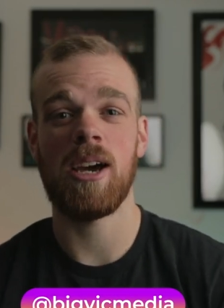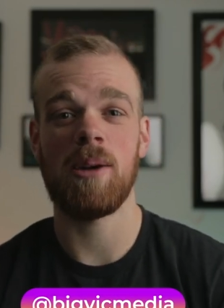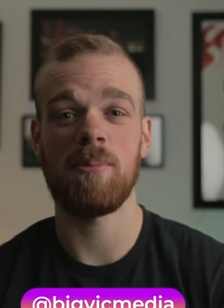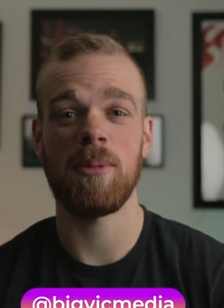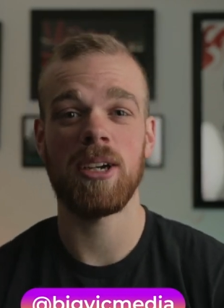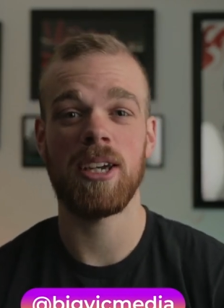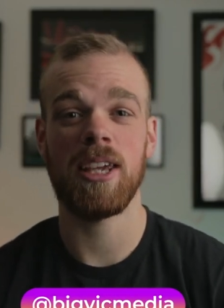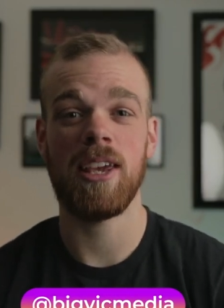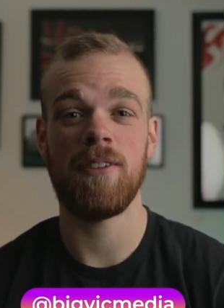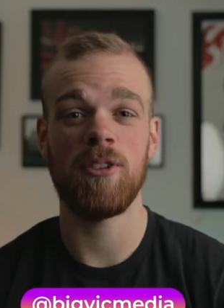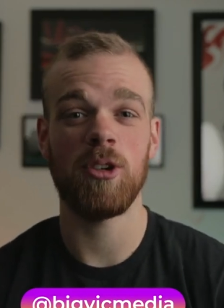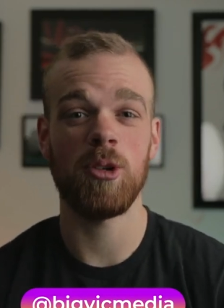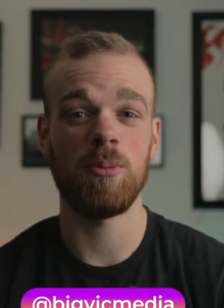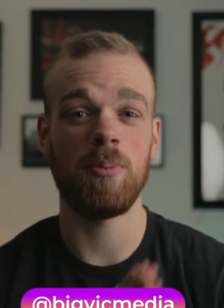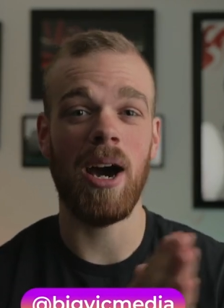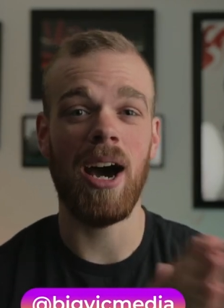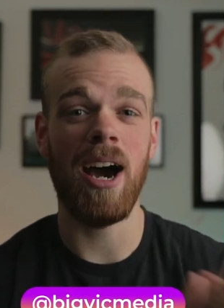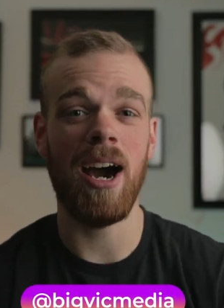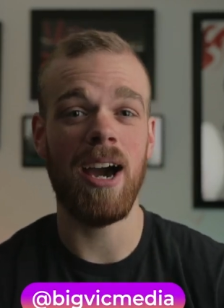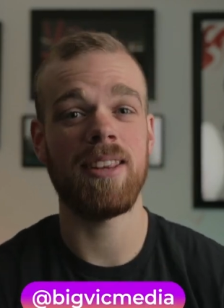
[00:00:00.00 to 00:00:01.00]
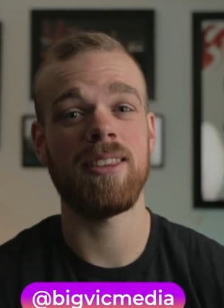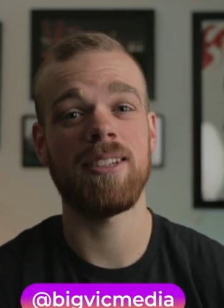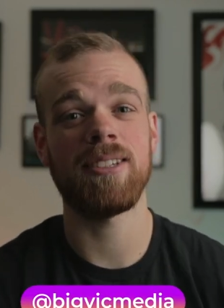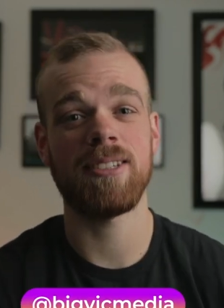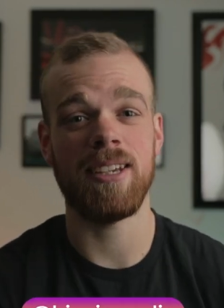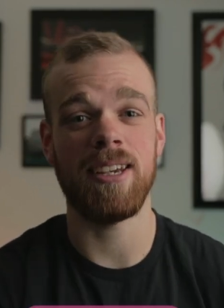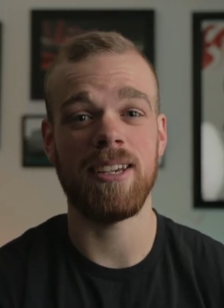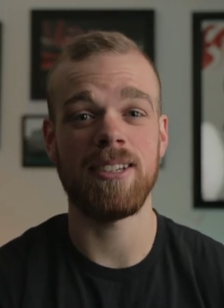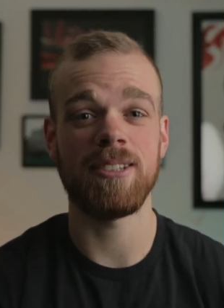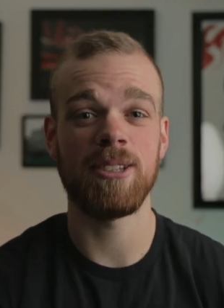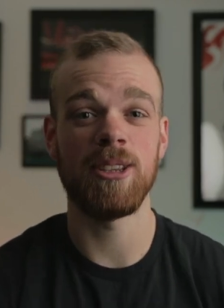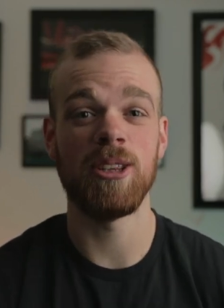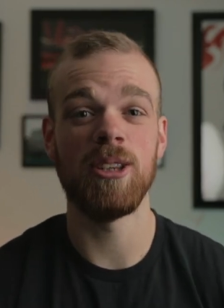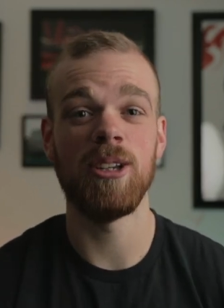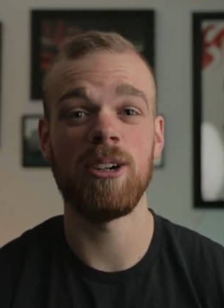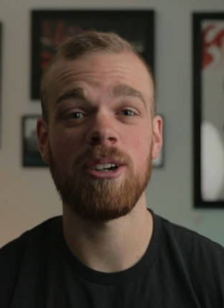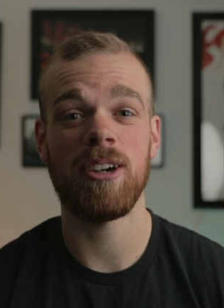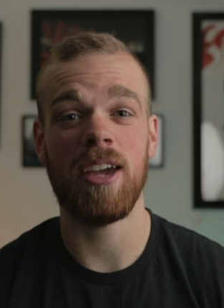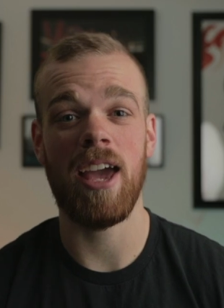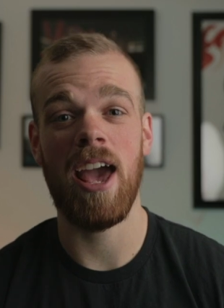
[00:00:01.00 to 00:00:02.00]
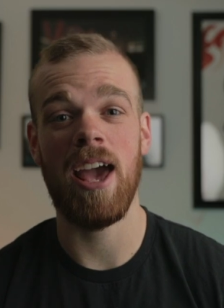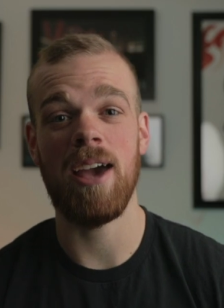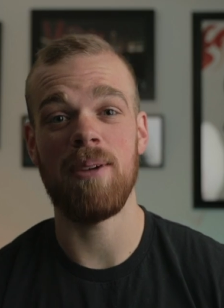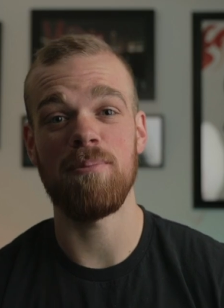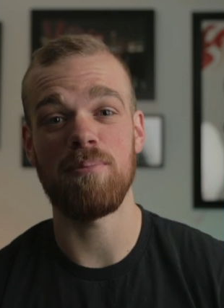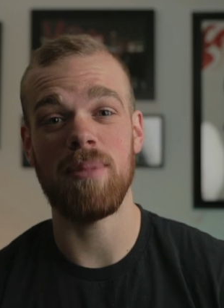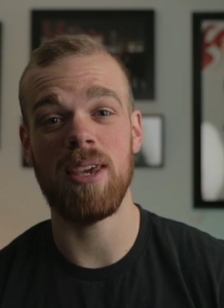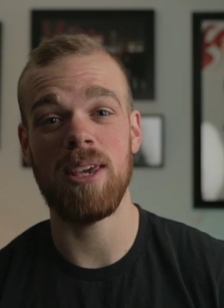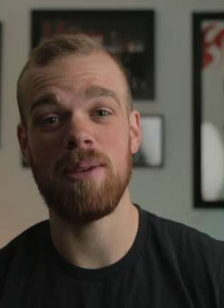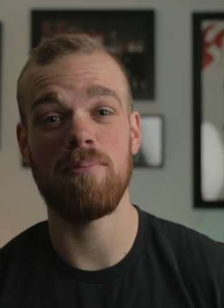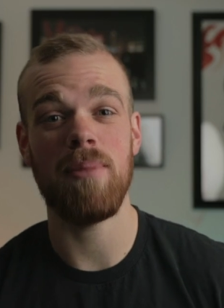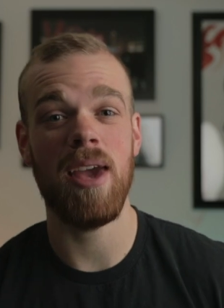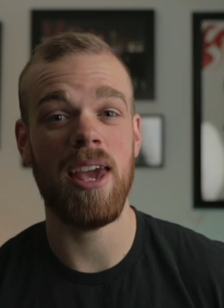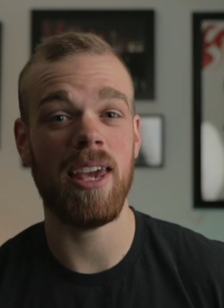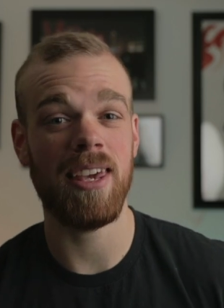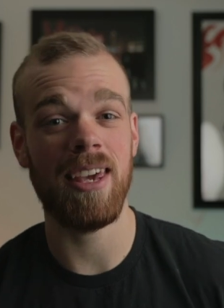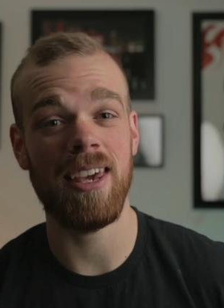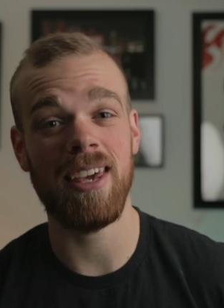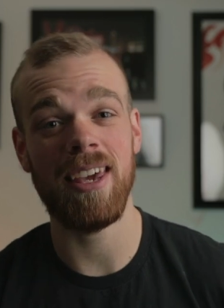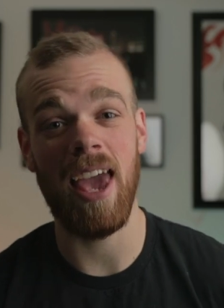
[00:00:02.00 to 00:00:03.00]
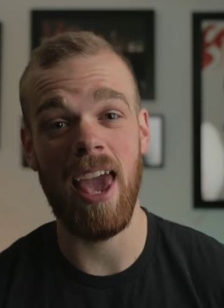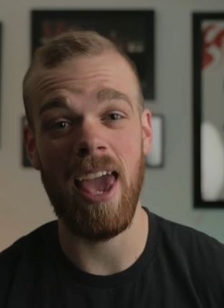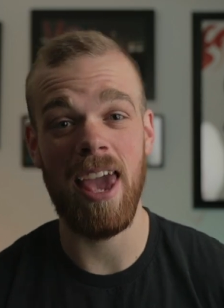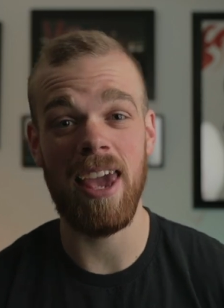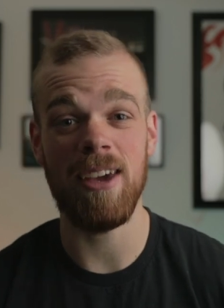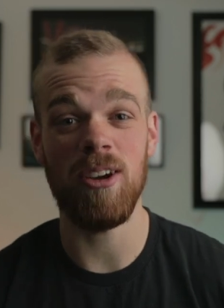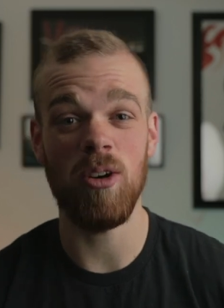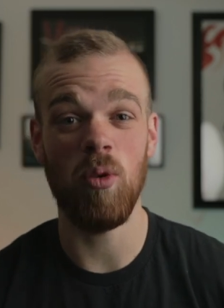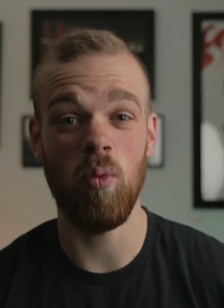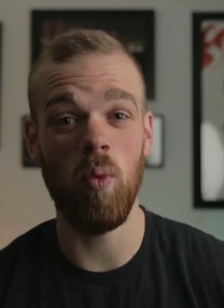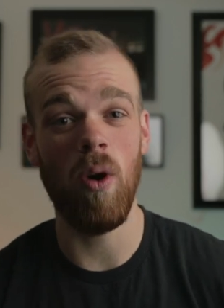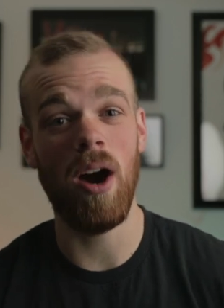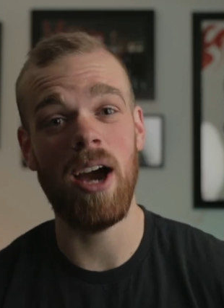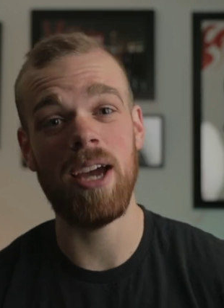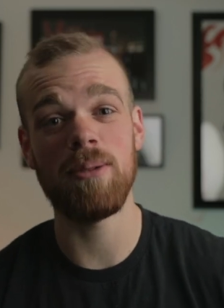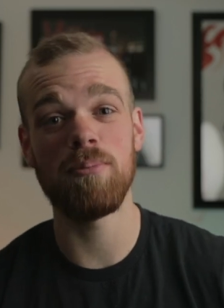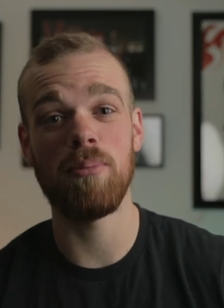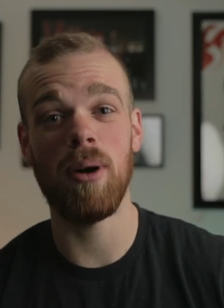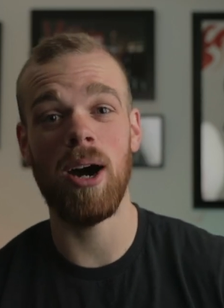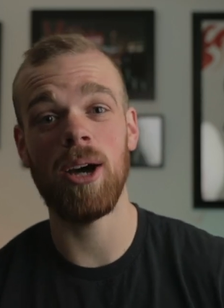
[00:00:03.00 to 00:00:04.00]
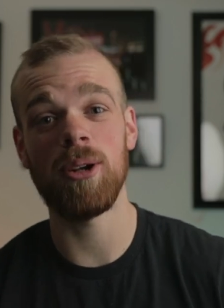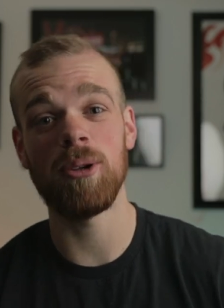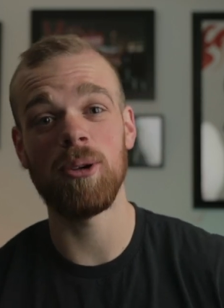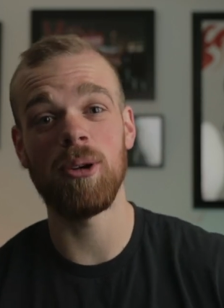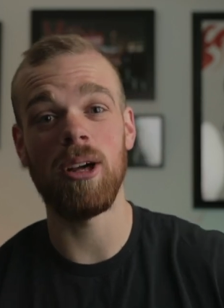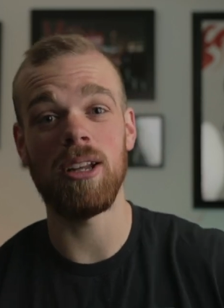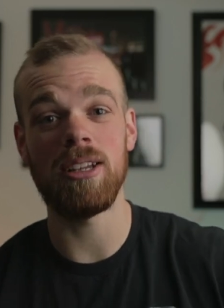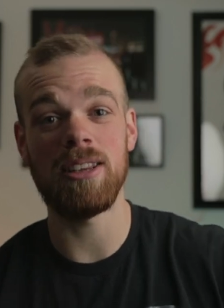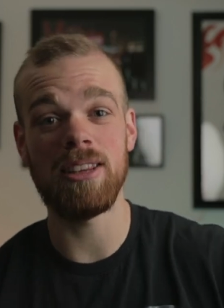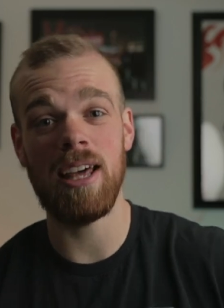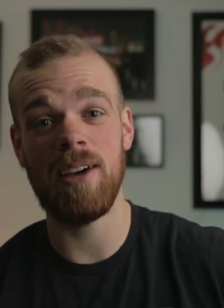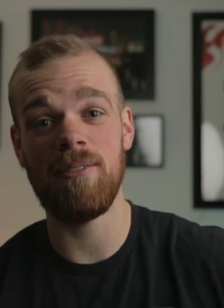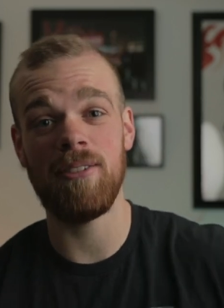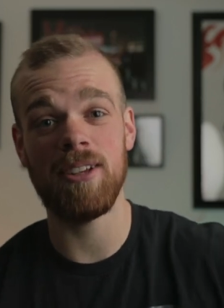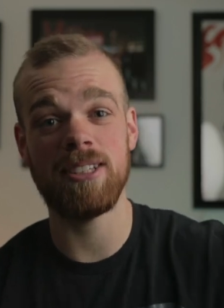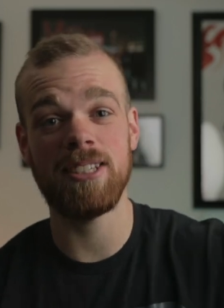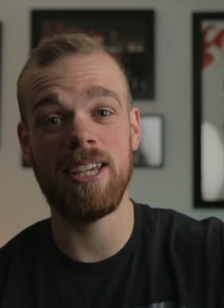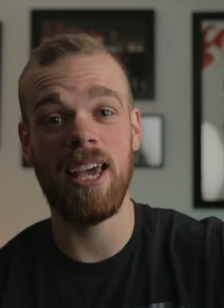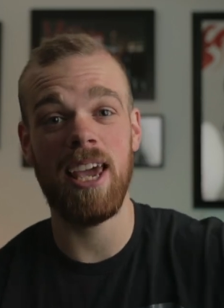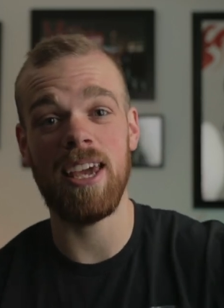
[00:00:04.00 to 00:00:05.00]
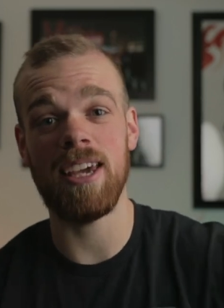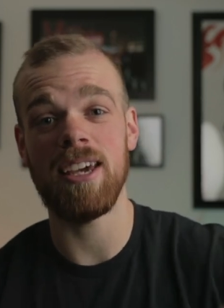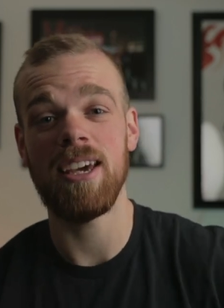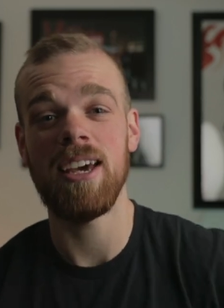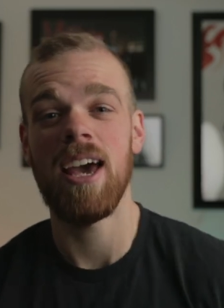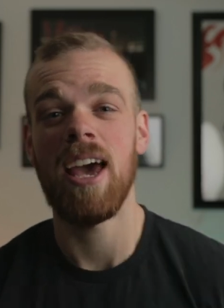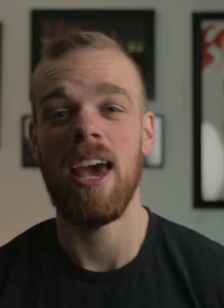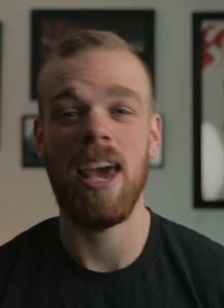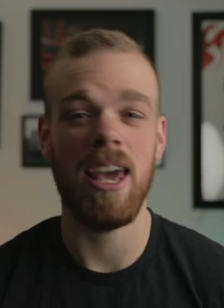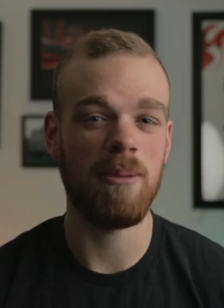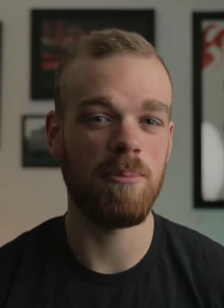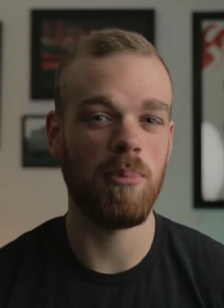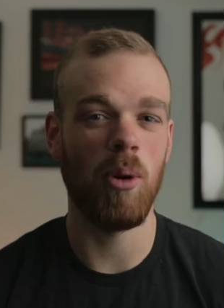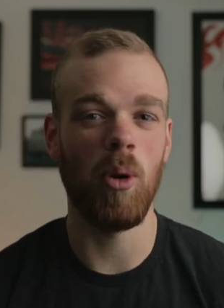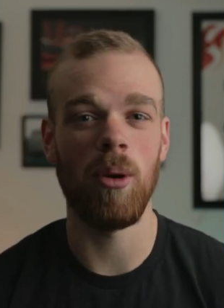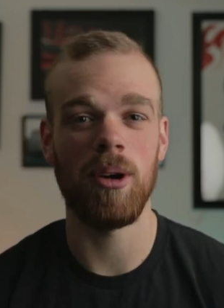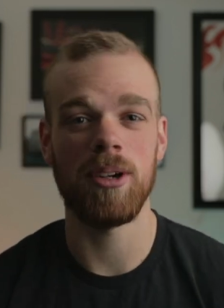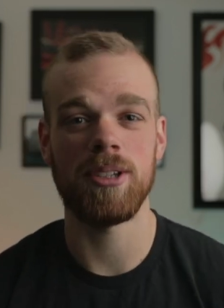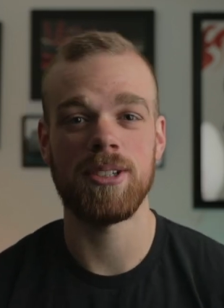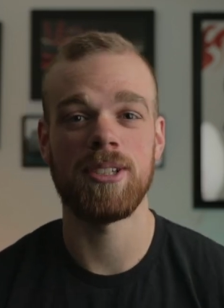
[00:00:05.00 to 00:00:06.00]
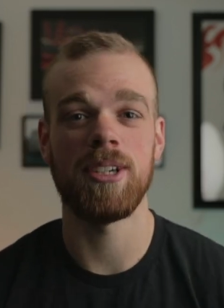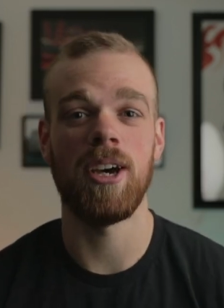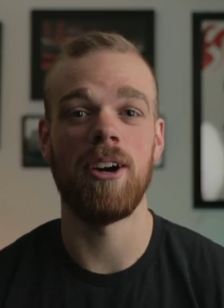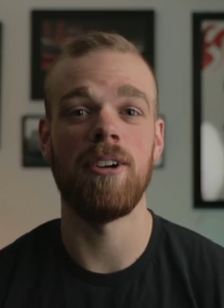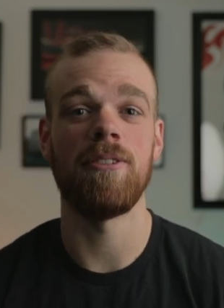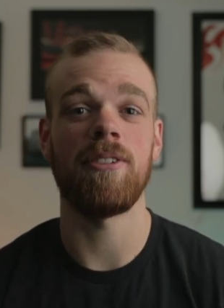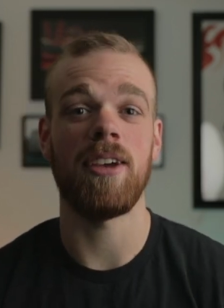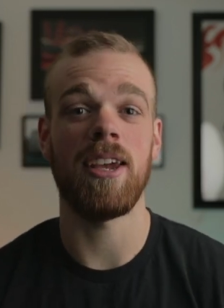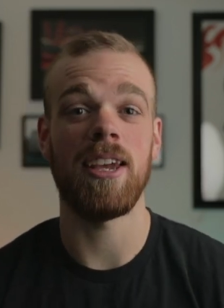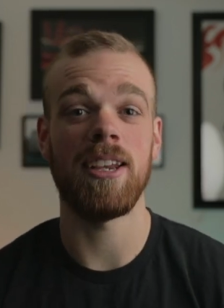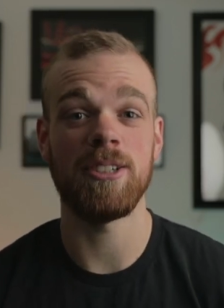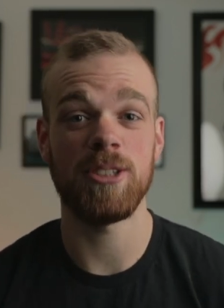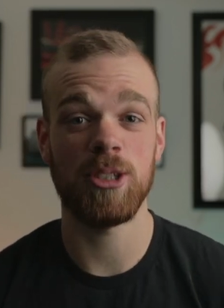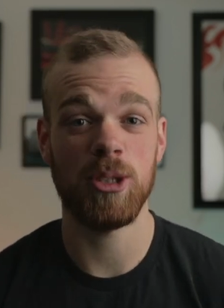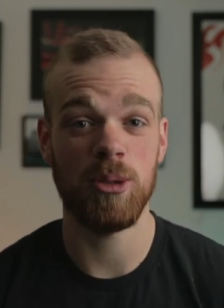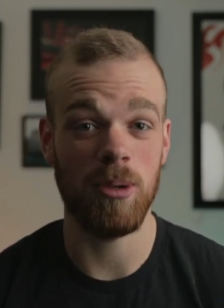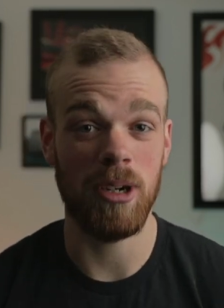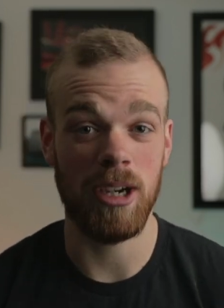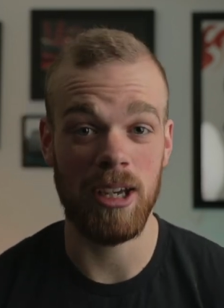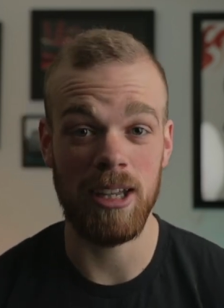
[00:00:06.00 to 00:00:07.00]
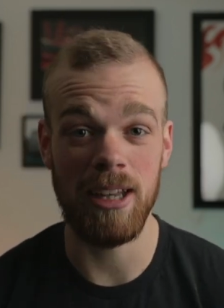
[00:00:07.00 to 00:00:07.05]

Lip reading: I'm gonna give you a behind the scenes look at me making a wine bottle levitate and pour itself into a